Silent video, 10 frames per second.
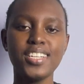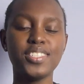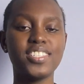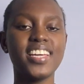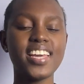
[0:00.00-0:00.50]

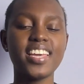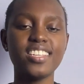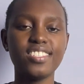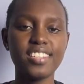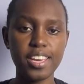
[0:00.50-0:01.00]
Today
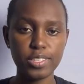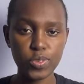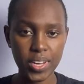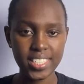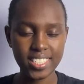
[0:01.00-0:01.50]
is day
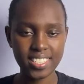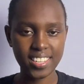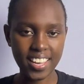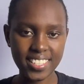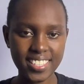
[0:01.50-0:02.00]

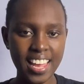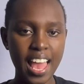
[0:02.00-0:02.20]
26.